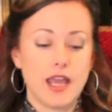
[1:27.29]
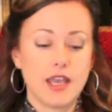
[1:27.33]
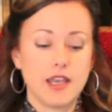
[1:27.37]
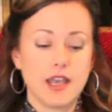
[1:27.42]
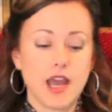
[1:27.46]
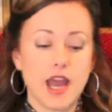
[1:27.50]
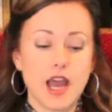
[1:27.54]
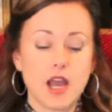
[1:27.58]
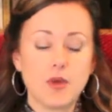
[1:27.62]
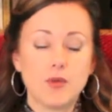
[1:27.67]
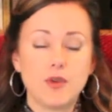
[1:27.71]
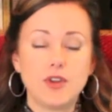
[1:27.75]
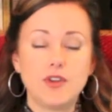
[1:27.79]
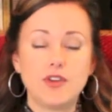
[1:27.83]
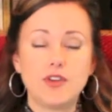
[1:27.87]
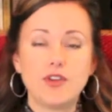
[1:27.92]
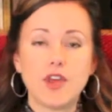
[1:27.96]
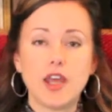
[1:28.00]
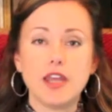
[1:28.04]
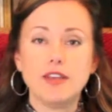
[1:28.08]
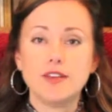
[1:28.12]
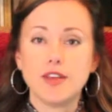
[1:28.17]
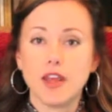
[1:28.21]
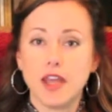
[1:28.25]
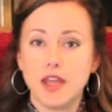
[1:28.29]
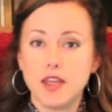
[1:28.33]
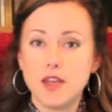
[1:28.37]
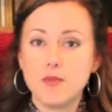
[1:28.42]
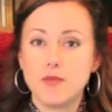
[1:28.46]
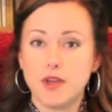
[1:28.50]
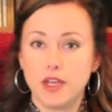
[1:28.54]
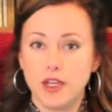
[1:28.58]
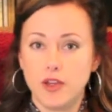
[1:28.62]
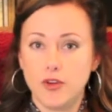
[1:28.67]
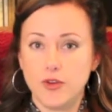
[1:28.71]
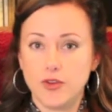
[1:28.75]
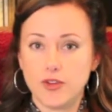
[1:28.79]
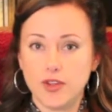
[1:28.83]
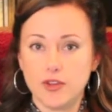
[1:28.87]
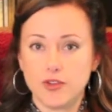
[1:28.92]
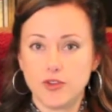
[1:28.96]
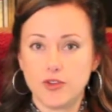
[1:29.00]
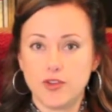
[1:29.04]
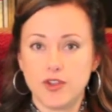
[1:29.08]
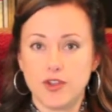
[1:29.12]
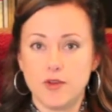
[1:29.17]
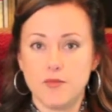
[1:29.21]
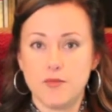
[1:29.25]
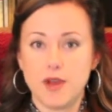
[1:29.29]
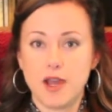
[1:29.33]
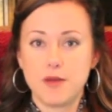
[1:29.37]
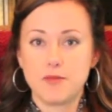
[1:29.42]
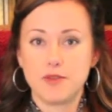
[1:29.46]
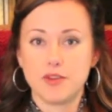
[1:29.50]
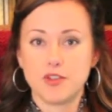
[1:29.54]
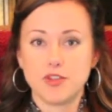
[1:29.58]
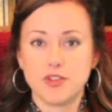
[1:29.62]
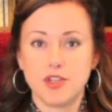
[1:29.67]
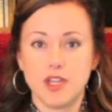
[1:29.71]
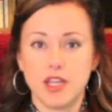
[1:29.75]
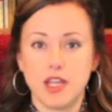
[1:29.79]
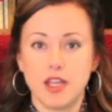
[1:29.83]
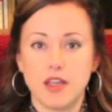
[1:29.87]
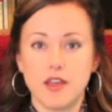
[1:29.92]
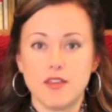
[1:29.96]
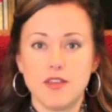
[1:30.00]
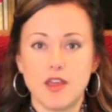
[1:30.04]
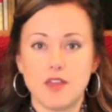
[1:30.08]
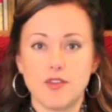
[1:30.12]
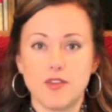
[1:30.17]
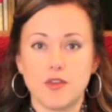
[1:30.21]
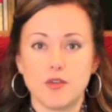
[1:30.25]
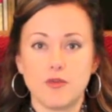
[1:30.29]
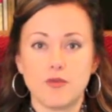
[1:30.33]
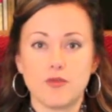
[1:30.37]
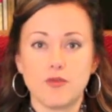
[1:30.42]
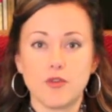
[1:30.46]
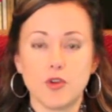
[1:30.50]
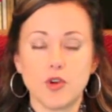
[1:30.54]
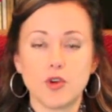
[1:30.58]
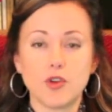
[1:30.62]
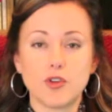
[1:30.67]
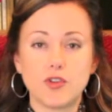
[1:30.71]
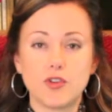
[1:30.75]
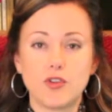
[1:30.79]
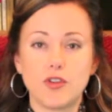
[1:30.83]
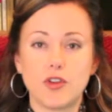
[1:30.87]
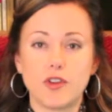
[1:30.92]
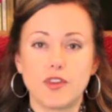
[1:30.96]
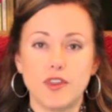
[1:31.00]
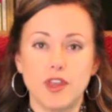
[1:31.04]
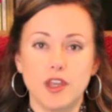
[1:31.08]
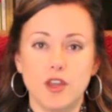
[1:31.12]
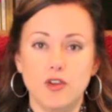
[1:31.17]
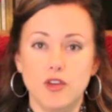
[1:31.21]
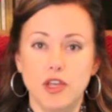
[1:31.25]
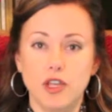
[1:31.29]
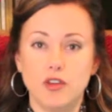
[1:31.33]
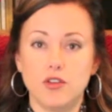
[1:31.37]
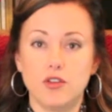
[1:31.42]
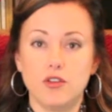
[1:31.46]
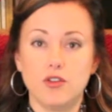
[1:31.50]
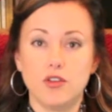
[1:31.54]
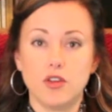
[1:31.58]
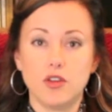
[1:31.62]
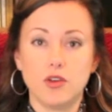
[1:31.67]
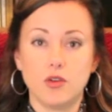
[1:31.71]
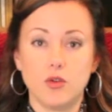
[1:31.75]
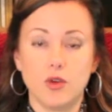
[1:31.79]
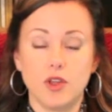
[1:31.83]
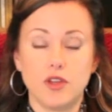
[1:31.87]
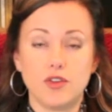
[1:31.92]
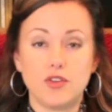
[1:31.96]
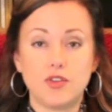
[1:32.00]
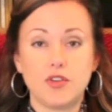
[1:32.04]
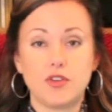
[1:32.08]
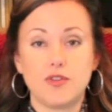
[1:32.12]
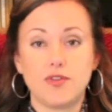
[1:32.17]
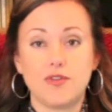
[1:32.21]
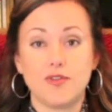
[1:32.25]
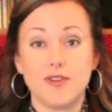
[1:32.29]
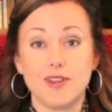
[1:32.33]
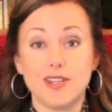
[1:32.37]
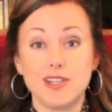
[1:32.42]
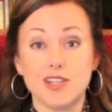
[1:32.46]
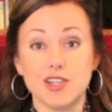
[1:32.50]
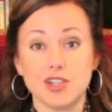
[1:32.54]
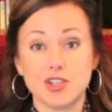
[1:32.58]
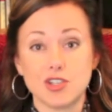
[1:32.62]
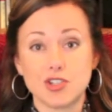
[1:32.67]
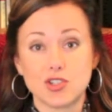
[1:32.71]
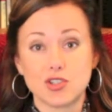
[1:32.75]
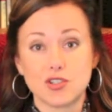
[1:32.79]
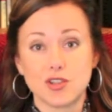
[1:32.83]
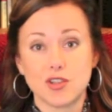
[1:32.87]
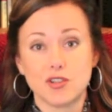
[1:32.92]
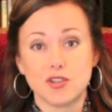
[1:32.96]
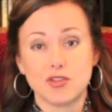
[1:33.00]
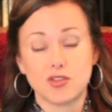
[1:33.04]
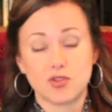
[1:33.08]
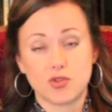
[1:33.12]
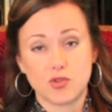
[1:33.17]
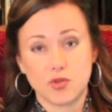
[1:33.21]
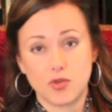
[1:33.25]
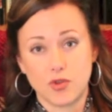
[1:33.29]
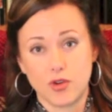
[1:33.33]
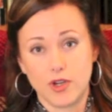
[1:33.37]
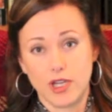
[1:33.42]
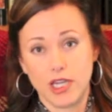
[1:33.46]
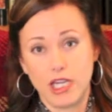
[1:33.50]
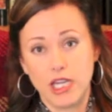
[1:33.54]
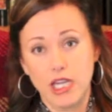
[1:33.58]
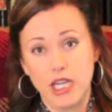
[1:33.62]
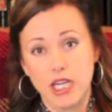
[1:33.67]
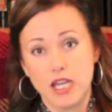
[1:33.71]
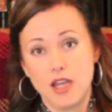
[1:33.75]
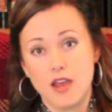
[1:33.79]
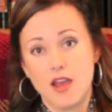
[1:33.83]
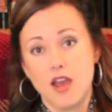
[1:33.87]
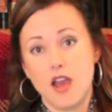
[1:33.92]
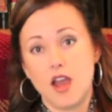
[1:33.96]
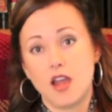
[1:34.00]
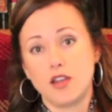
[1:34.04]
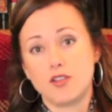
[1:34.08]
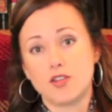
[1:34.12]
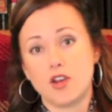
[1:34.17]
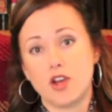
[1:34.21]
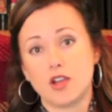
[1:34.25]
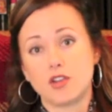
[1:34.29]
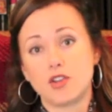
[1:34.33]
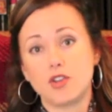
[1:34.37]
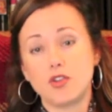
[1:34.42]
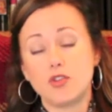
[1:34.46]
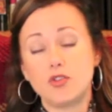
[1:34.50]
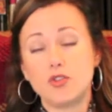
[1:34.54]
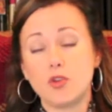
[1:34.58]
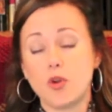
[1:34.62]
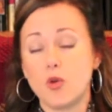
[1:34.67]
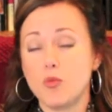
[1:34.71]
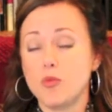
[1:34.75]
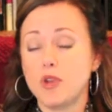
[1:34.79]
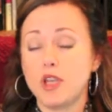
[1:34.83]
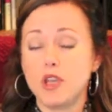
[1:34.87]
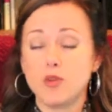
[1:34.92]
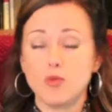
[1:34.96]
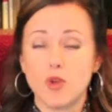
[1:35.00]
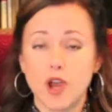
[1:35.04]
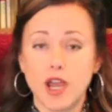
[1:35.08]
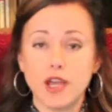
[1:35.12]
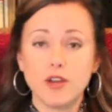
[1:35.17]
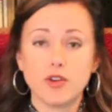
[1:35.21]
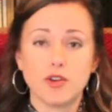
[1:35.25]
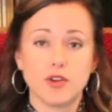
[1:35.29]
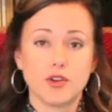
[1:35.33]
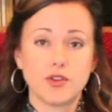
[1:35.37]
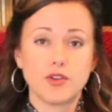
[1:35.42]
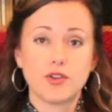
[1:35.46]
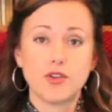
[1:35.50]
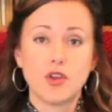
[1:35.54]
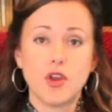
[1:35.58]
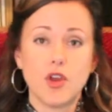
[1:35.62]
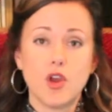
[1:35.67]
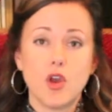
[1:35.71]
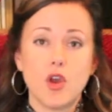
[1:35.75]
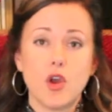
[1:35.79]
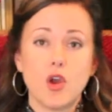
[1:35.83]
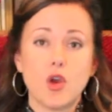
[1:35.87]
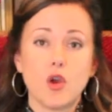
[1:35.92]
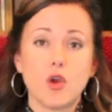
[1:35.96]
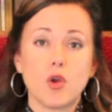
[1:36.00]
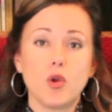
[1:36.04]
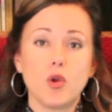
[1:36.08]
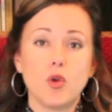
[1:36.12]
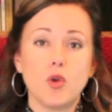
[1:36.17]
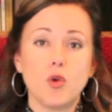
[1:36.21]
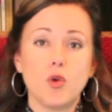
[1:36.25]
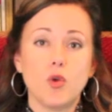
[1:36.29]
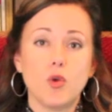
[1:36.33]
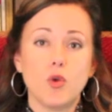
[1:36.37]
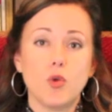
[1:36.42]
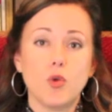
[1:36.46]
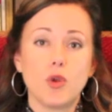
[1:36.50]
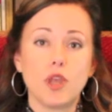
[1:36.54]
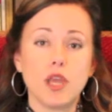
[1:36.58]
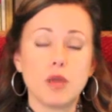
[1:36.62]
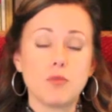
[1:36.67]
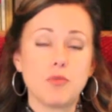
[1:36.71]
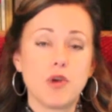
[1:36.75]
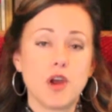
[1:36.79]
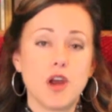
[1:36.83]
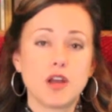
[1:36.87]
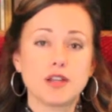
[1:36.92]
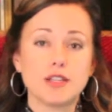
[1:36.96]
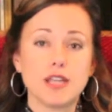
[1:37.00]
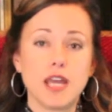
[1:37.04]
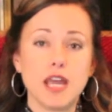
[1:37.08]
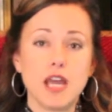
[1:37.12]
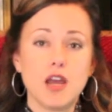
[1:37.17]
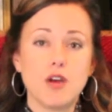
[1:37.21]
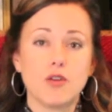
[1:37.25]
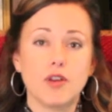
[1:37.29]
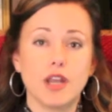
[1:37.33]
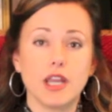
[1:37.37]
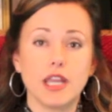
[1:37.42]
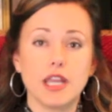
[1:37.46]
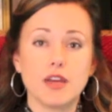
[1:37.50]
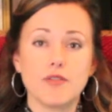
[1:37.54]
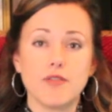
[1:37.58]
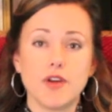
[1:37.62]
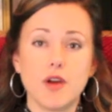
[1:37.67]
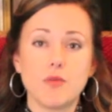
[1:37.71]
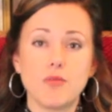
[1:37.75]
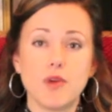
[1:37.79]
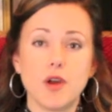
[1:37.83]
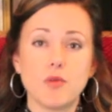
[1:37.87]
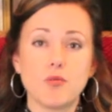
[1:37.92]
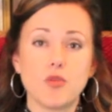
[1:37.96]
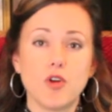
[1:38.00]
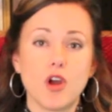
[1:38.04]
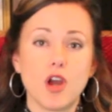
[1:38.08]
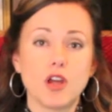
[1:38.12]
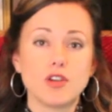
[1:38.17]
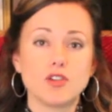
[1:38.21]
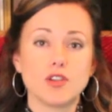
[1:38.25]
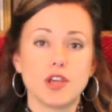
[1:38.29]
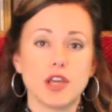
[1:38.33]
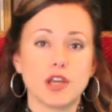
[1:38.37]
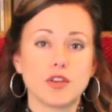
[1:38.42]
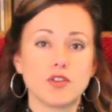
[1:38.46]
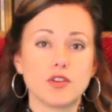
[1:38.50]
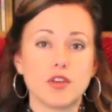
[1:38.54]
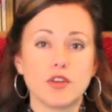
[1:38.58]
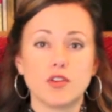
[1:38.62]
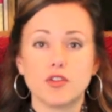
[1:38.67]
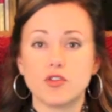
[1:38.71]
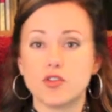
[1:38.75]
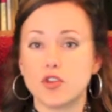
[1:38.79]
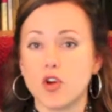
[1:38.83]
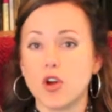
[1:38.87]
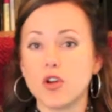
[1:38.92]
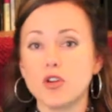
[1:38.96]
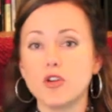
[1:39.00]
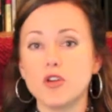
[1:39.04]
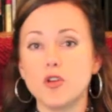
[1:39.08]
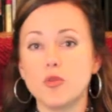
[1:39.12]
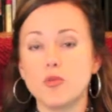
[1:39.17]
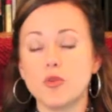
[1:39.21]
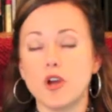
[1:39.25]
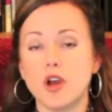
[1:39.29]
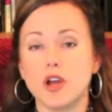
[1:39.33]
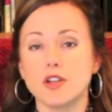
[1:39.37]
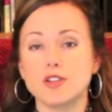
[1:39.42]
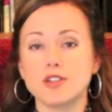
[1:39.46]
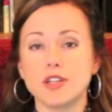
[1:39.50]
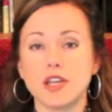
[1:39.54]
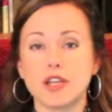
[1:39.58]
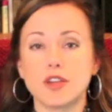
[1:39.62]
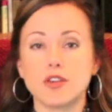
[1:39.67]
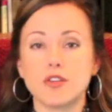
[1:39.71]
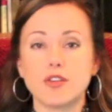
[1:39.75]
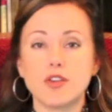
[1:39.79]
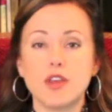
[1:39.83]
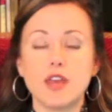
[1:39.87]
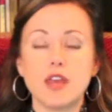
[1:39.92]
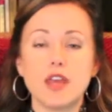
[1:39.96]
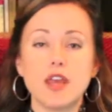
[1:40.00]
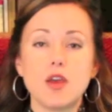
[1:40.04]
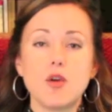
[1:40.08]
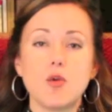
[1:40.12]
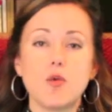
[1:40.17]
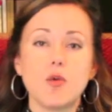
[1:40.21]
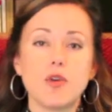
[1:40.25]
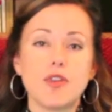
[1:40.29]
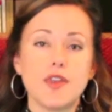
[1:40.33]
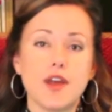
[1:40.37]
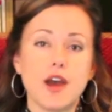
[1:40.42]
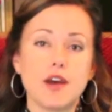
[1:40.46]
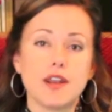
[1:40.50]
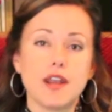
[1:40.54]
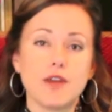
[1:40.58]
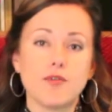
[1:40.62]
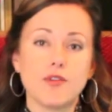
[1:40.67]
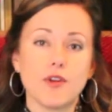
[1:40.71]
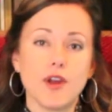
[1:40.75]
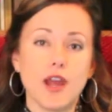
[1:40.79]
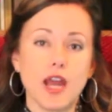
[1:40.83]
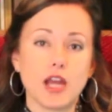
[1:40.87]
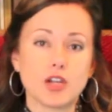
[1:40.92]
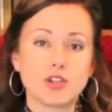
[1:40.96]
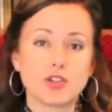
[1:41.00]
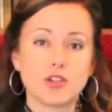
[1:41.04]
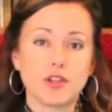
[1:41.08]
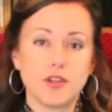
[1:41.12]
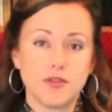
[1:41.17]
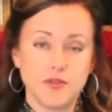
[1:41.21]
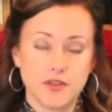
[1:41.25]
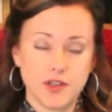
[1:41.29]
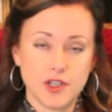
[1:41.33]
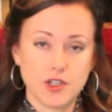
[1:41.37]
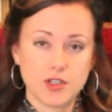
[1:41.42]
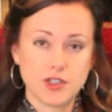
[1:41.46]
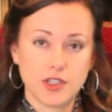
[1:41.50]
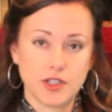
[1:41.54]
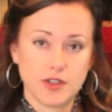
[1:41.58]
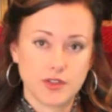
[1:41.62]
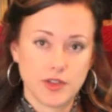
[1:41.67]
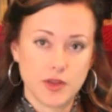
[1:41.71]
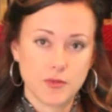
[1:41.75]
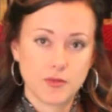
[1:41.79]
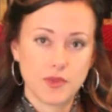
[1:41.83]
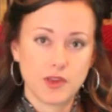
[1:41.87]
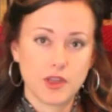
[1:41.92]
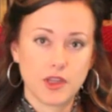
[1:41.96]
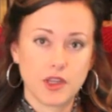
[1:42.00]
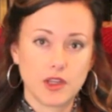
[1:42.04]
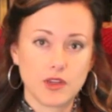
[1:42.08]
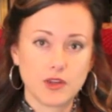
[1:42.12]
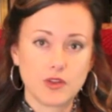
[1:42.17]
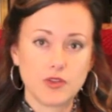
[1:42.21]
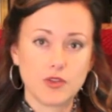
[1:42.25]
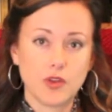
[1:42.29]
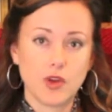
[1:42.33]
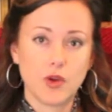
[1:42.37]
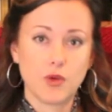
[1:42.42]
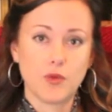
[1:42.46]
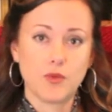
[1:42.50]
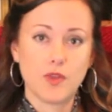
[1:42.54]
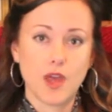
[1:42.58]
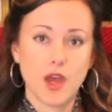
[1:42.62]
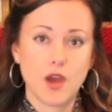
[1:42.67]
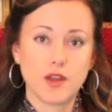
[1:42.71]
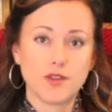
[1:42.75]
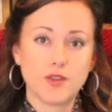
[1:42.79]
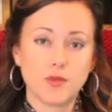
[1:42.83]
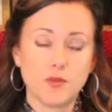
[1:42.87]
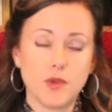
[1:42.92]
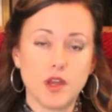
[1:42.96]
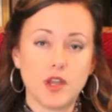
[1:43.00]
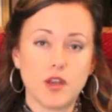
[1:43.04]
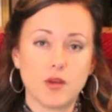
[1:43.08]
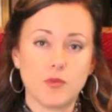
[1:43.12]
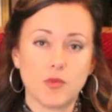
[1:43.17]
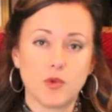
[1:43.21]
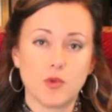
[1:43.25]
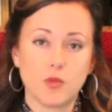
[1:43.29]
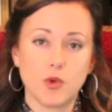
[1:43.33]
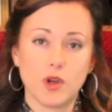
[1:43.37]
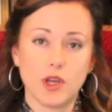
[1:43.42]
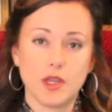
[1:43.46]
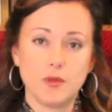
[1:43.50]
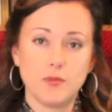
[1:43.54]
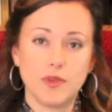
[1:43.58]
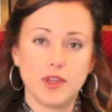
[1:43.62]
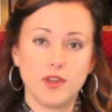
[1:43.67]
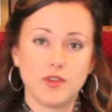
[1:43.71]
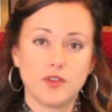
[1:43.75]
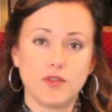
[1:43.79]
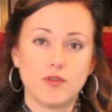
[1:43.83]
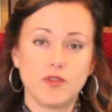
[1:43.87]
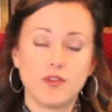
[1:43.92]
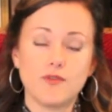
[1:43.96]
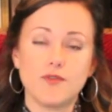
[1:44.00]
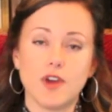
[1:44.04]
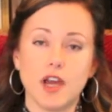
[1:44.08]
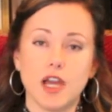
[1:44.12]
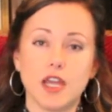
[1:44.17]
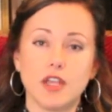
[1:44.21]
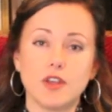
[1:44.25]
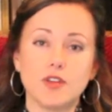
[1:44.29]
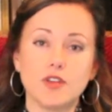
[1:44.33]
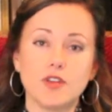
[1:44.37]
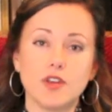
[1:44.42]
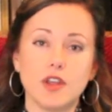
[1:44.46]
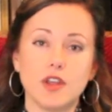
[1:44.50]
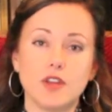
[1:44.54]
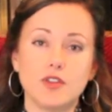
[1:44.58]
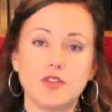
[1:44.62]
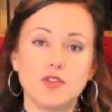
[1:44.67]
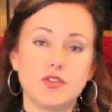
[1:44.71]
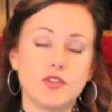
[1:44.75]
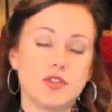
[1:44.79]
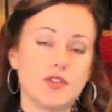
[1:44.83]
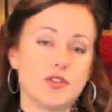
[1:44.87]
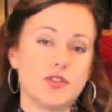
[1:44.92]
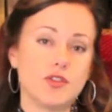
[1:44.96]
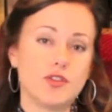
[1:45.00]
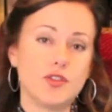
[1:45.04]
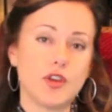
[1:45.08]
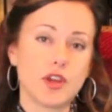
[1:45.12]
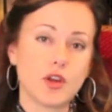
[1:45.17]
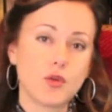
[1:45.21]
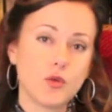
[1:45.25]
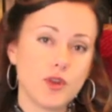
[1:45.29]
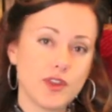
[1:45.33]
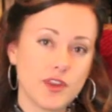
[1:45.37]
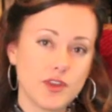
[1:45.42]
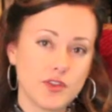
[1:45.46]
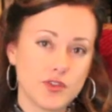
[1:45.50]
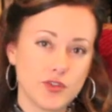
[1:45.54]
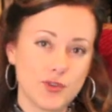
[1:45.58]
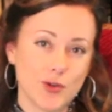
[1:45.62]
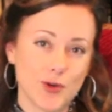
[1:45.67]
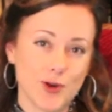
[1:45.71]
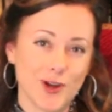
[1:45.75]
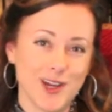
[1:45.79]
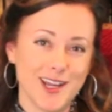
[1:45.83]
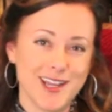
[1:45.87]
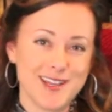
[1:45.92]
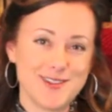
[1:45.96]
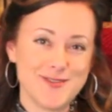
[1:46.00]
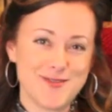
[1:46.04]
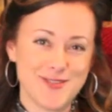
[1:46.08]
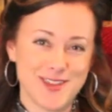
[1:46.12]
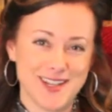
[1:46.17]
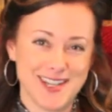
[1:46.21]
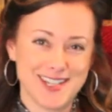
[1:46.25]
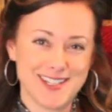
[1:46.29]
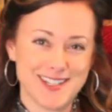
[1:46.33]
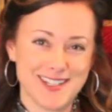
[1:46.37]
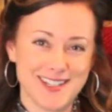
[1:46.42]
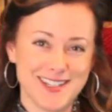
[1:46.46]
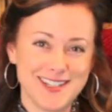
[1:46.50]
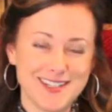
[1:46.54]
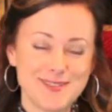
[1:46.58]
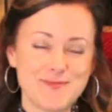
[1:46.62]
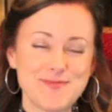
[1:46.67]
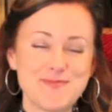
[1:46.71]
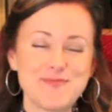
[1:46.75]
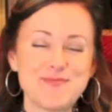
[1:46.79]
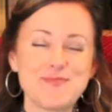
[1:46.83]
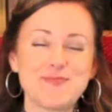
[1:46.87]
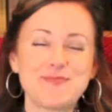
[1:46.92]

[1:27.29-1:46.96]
And I would say to anybody who's interested in publishing that the first thing you need to do is to finish a story. I talk to so many writers who get bogged down and give up on projects and start new projects without ever actually finishing something. So that's my number one piece of advice, is to stick with a story and finish it.